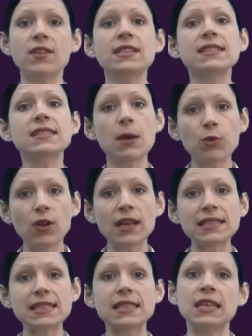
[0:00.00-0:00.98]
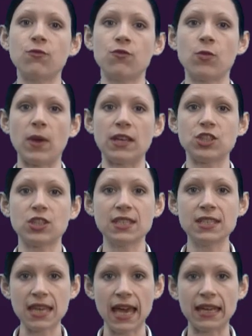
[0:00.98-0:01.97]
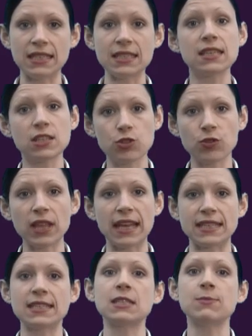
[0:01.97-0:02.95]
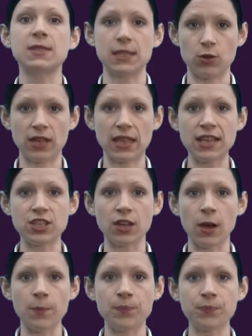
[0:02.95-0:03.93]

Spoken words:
that summarises the information contained in its related subsidiary ledger.